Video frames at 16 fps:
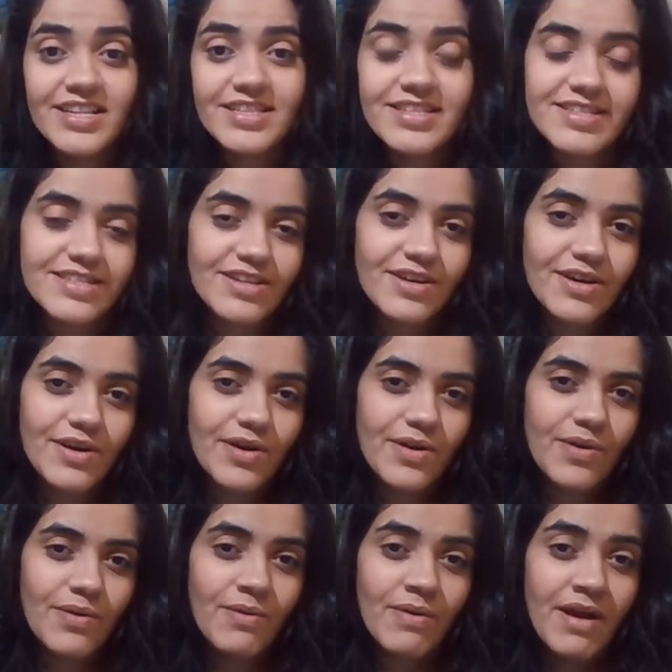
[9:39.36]

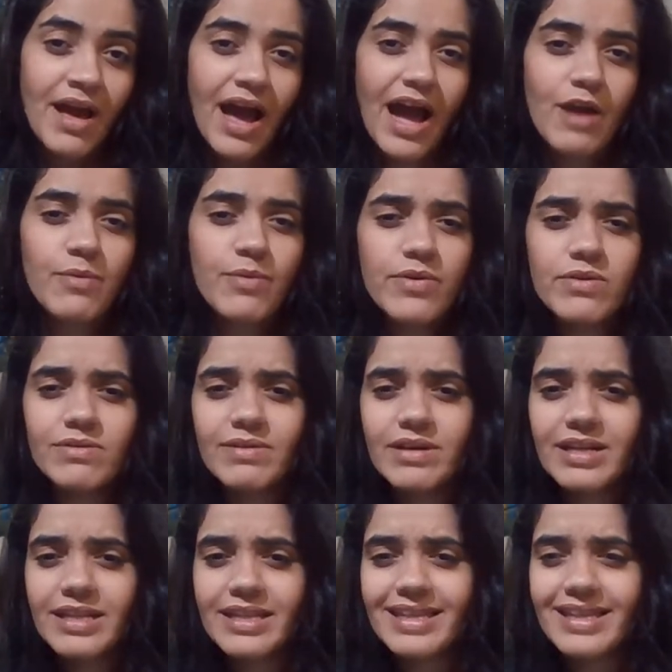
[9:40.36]
So I will